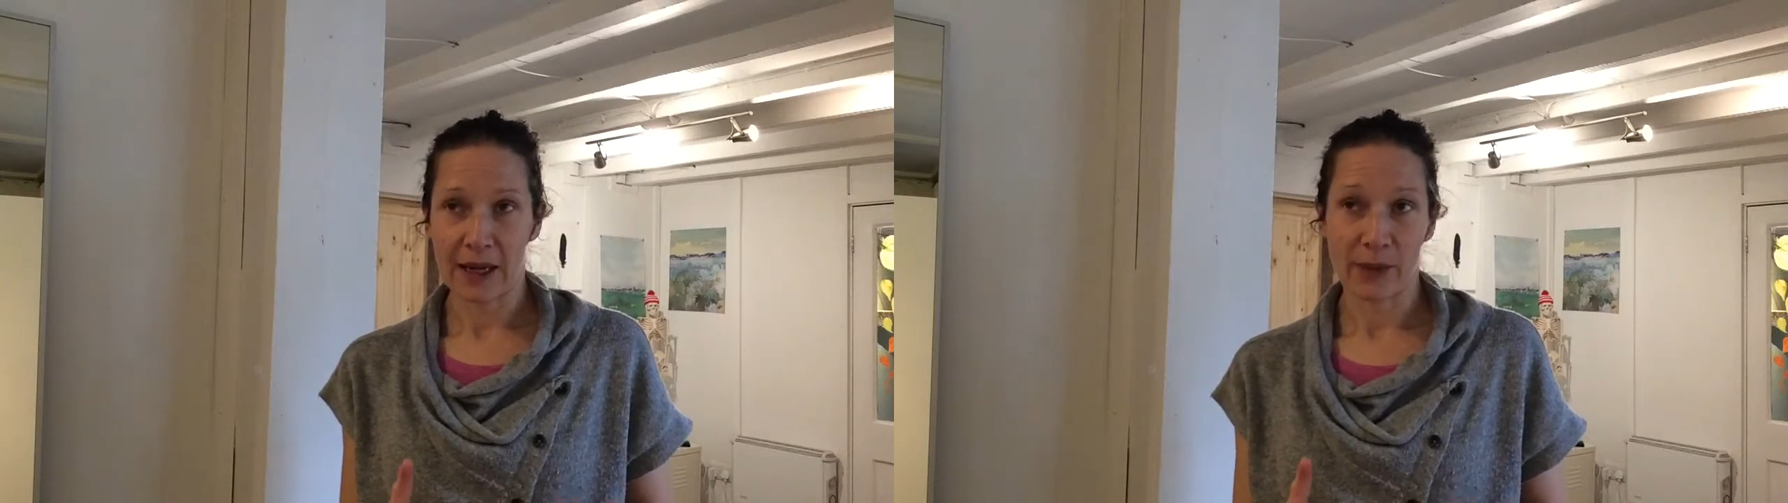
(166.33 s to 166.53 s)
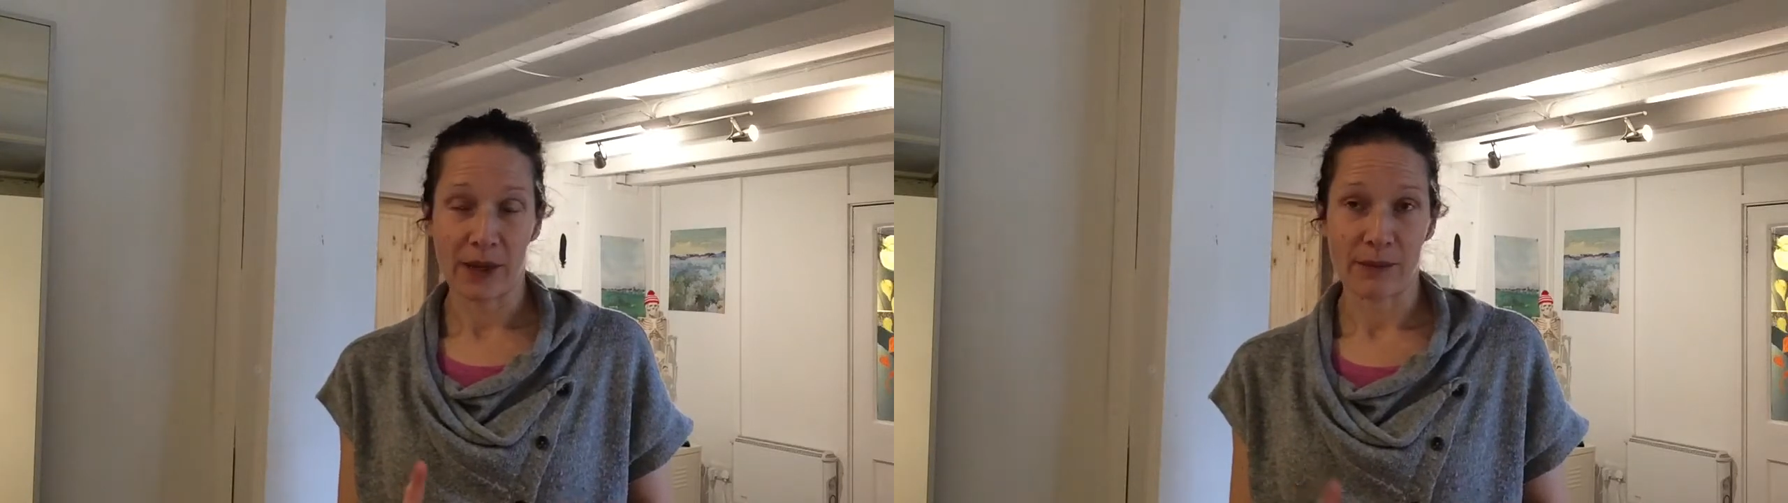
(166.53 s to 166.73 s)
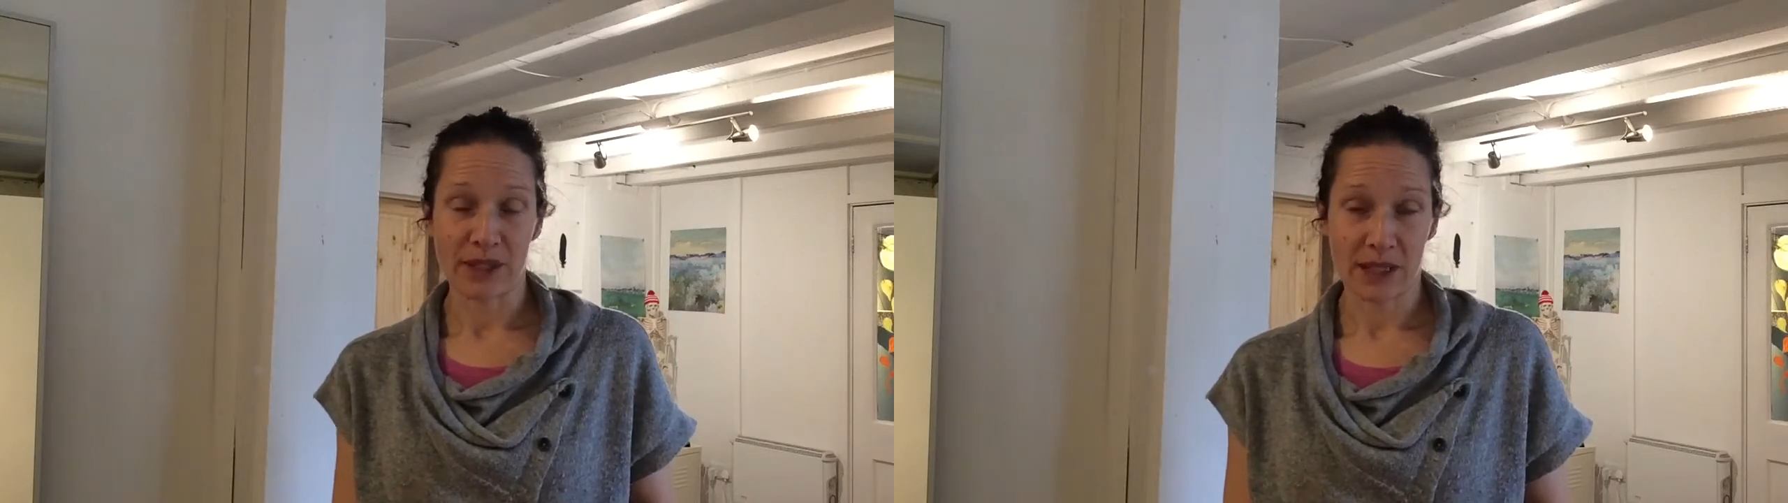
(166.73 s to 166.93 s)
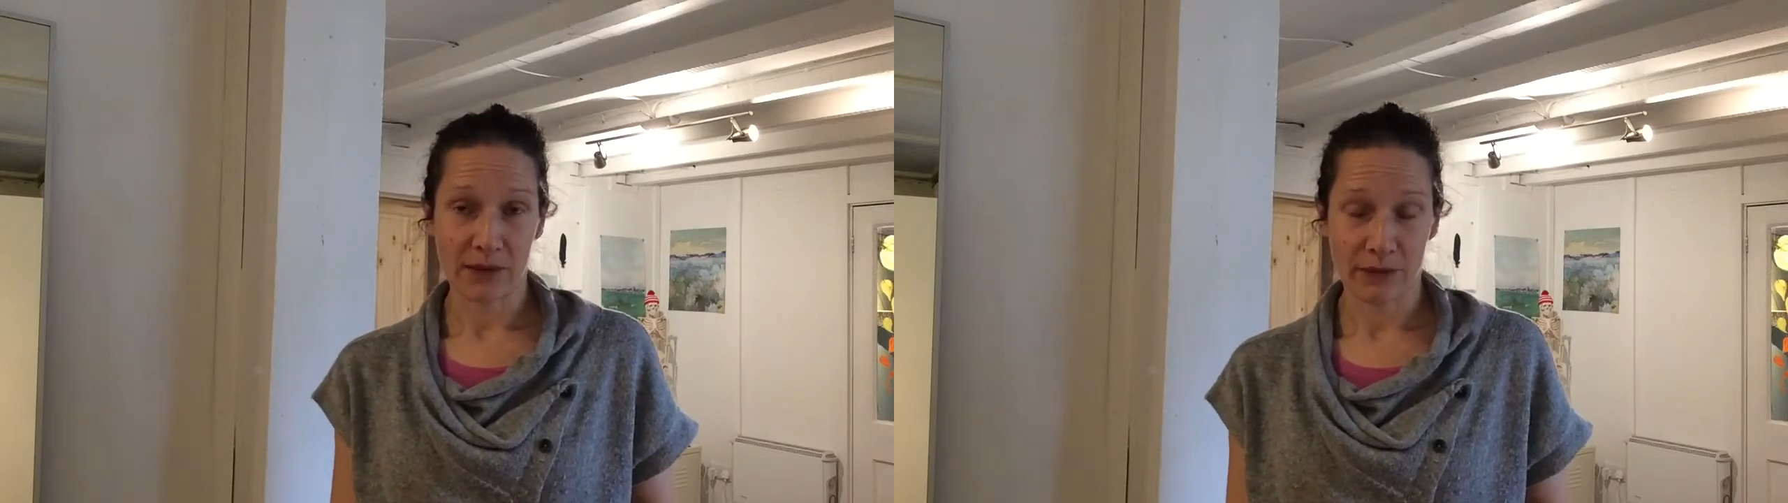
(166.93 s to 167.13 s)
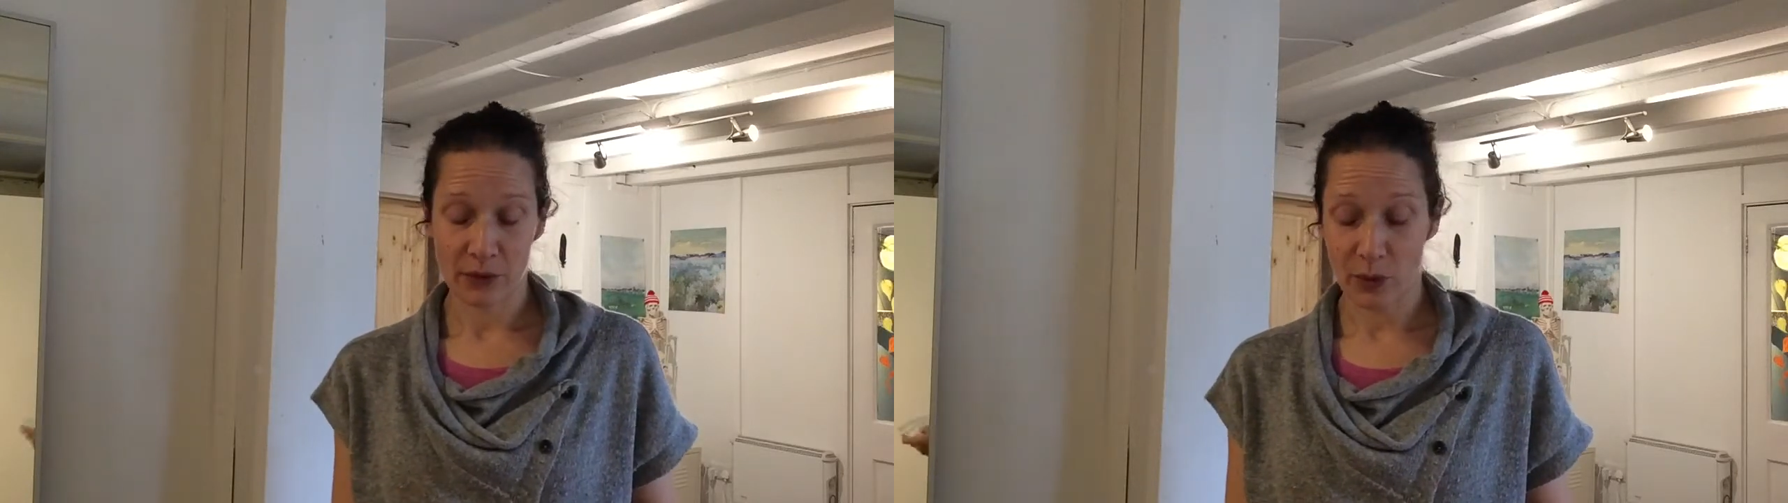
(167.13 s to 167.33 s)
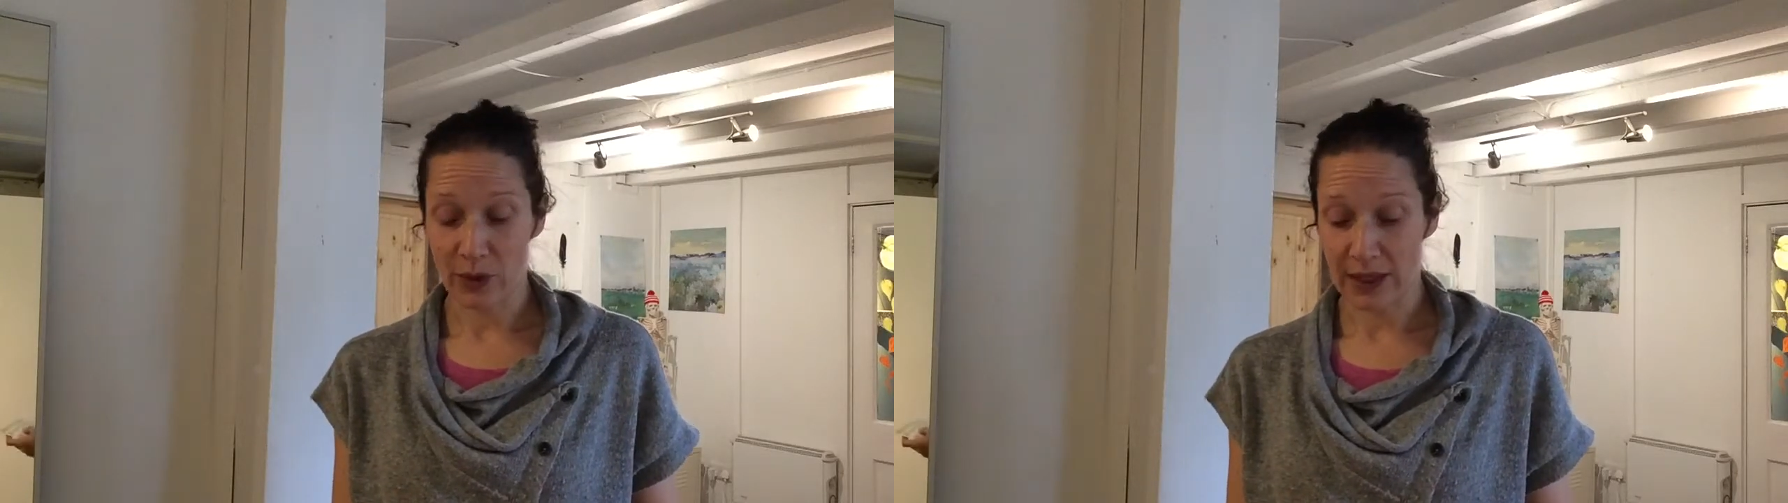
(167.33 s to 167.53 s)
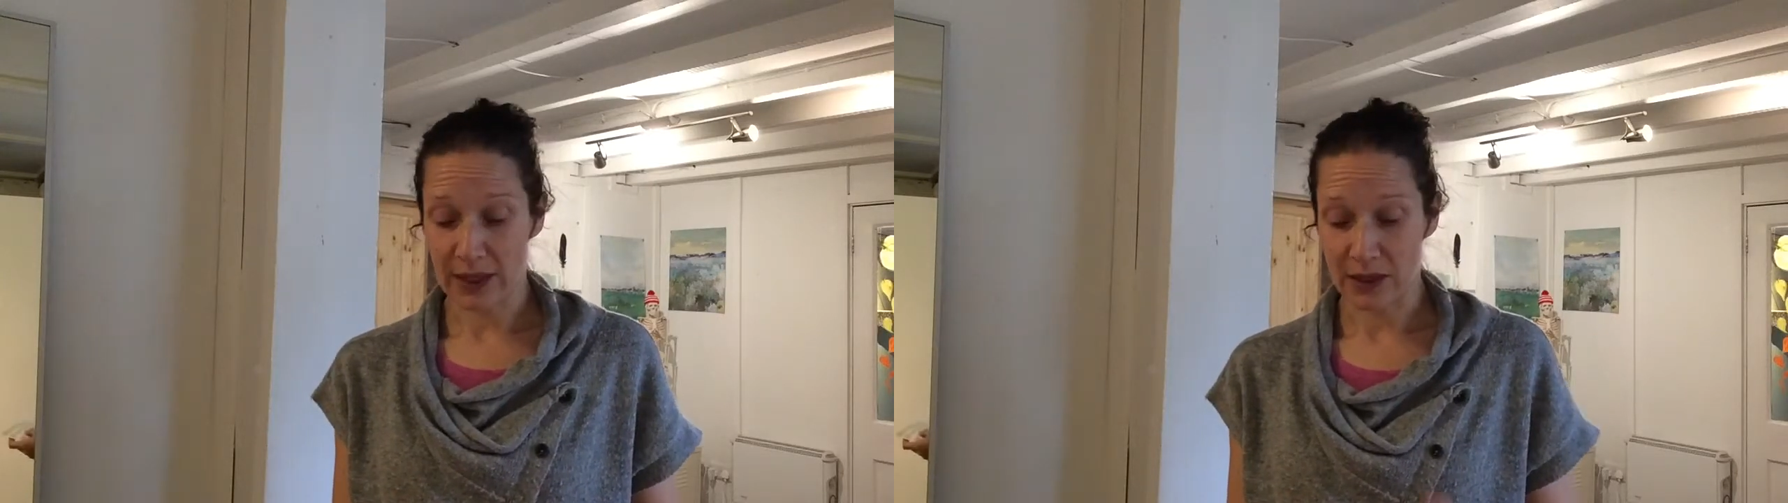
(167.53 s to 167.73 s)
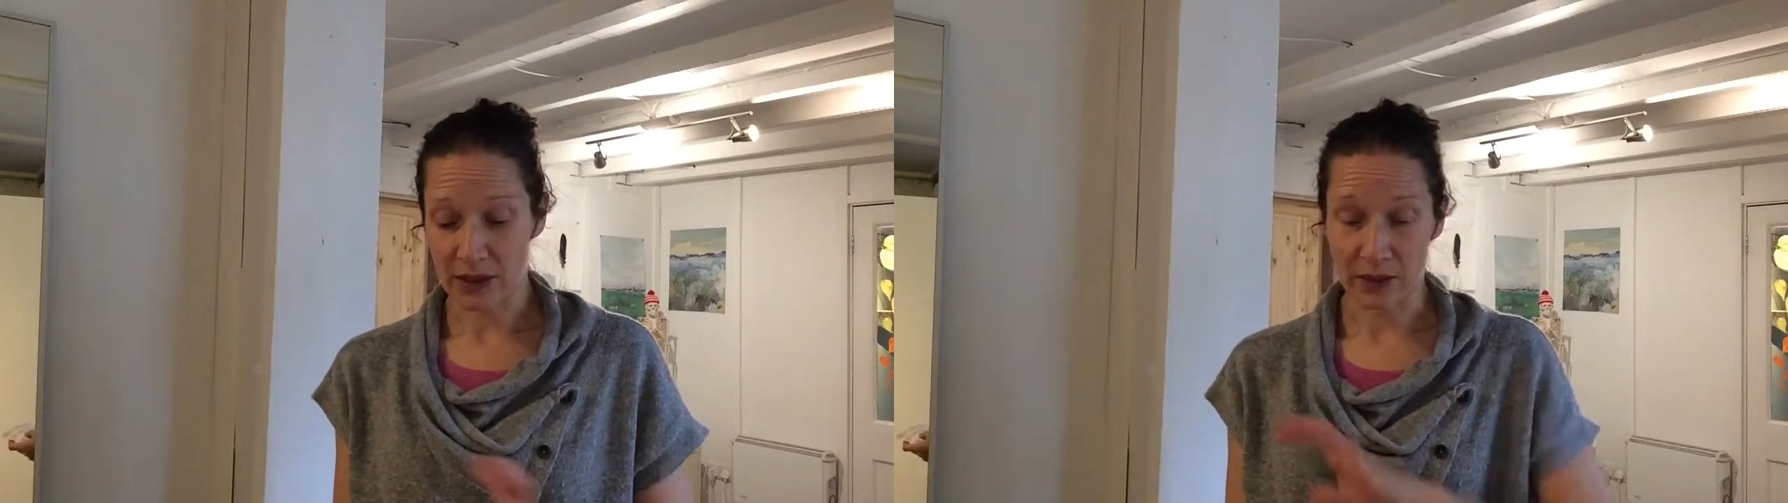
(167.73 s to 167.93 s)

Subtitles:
can be mistaken for swollen glands,